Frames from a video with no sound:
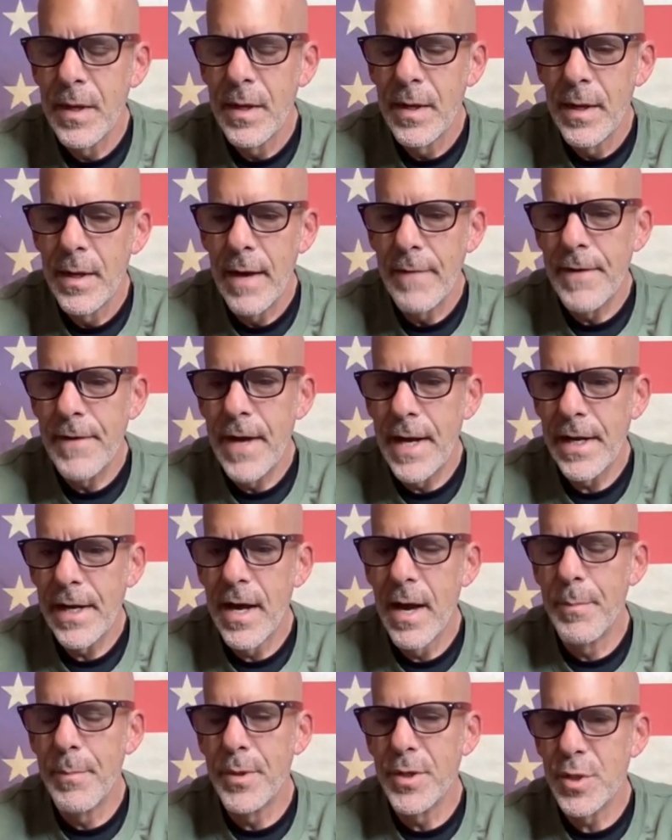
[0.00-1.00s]
I've got a
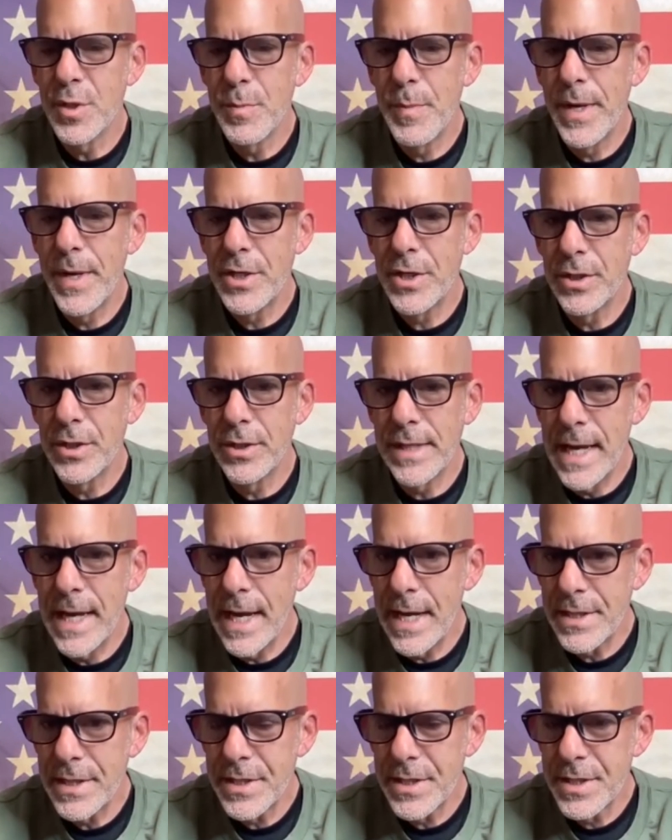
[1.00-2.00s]
couple special
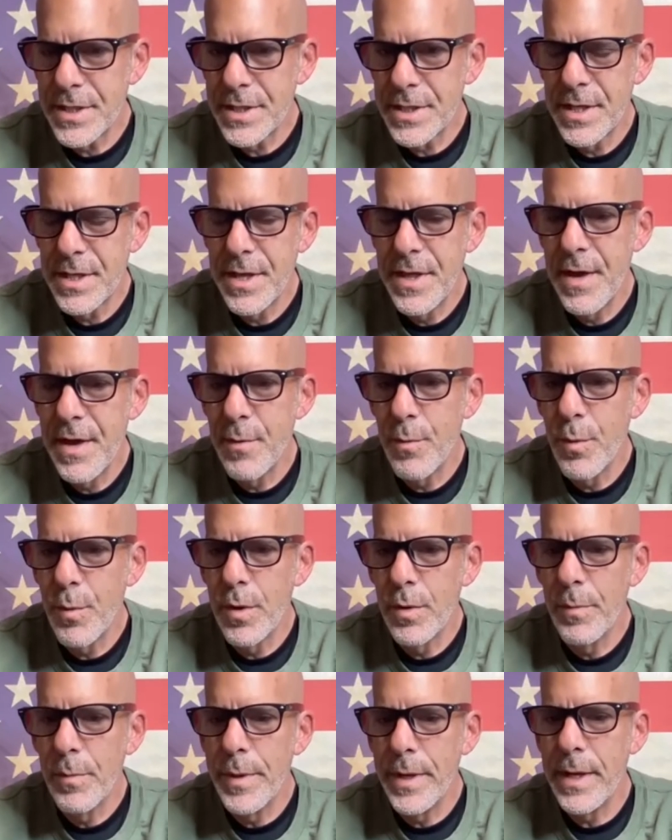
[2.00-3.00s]
guests that
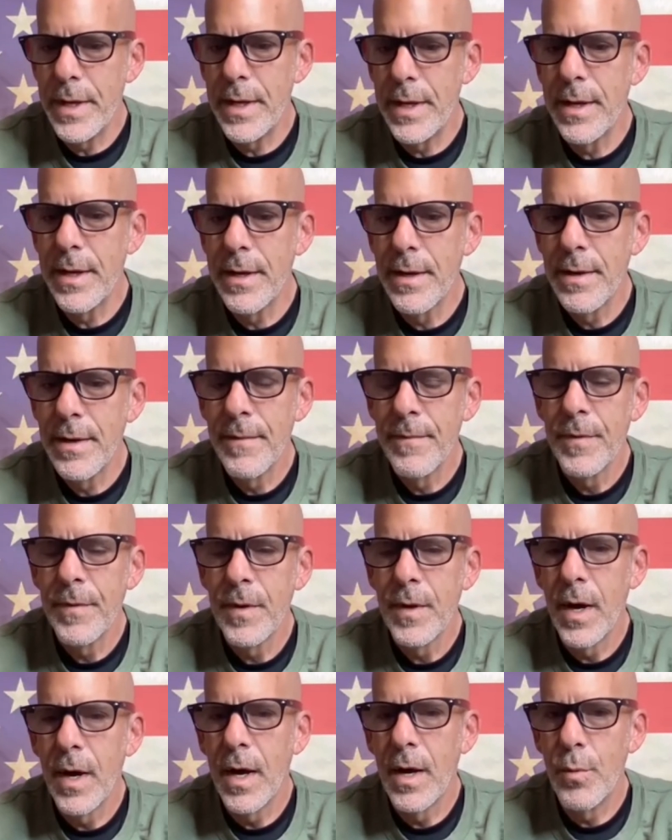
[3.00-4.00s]
will be
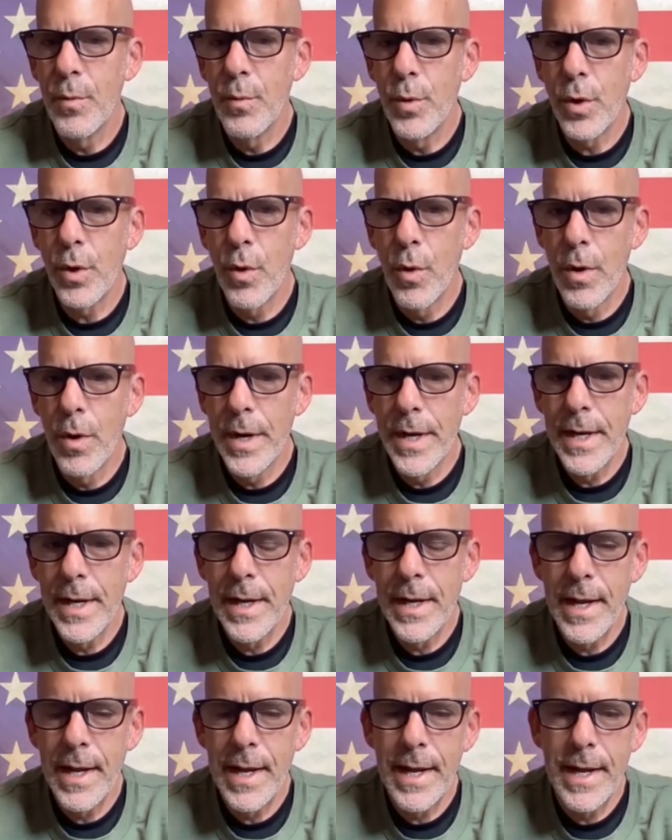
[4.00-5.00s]
uh,
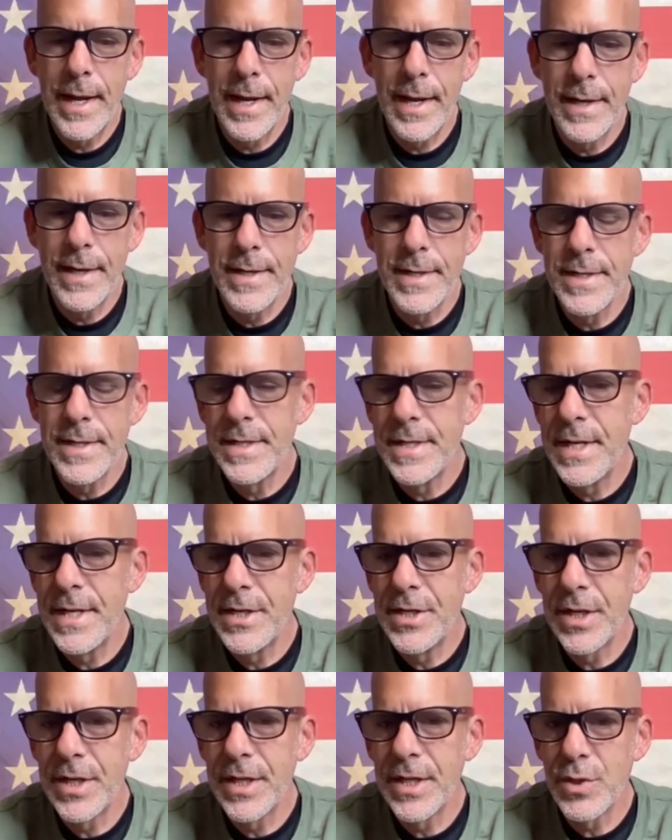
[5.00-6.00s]
recording and
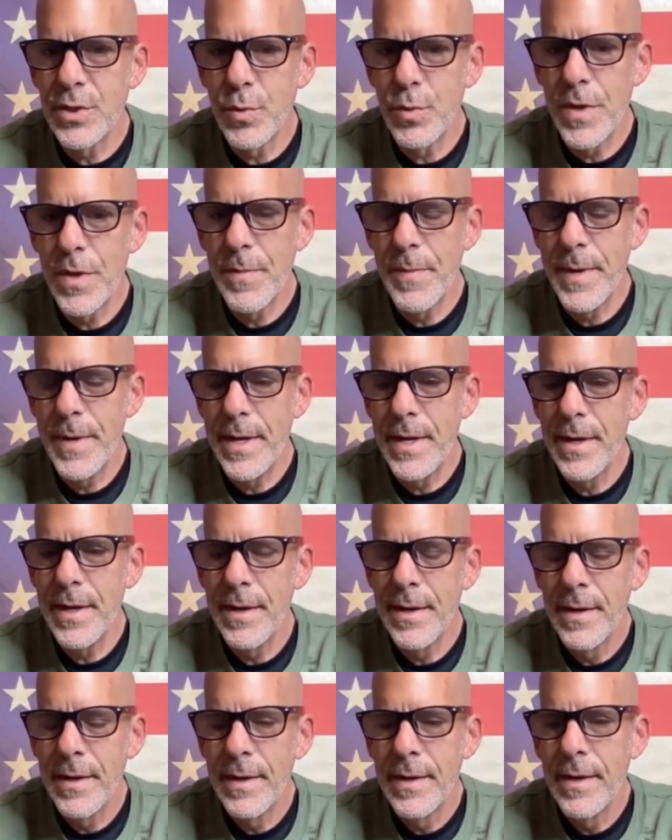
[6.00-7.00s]
teaching this with me.
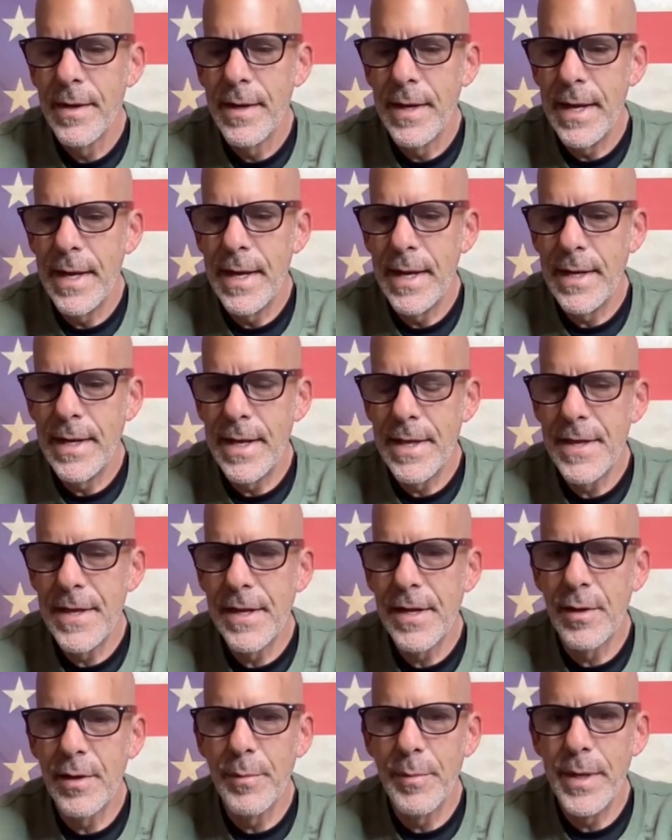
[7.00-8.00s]
And I think
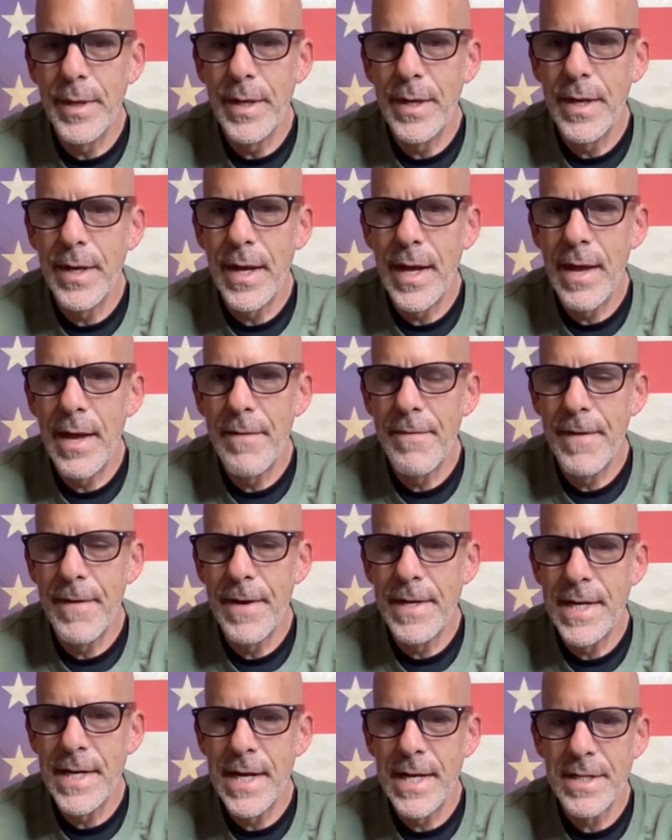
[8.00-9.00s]
it'll be a,
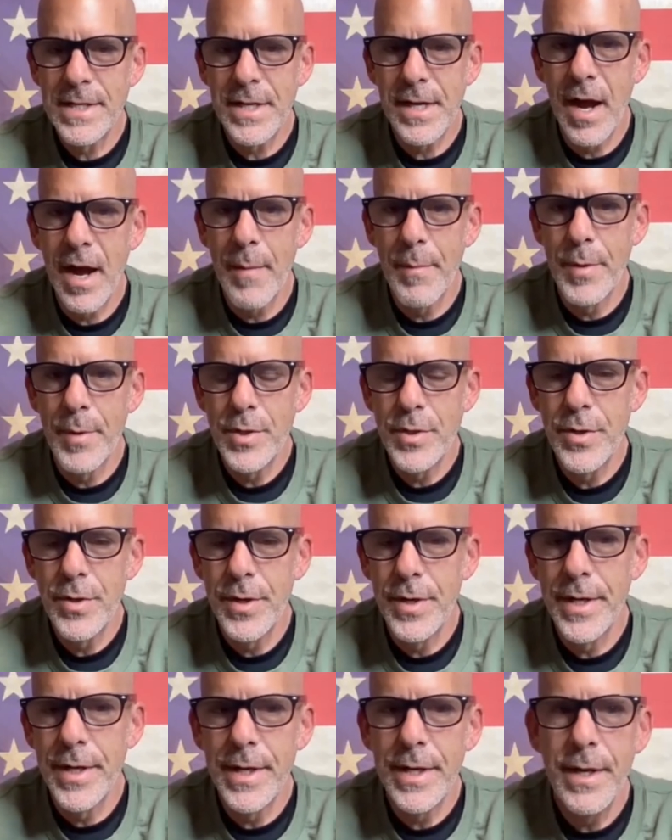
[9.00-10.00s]
fantastic
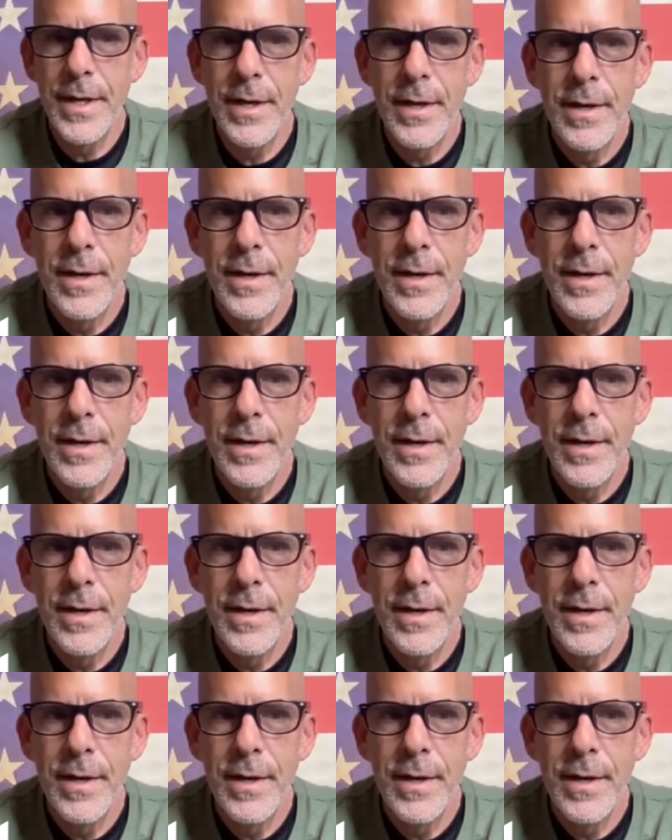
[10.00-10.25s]
opportunity.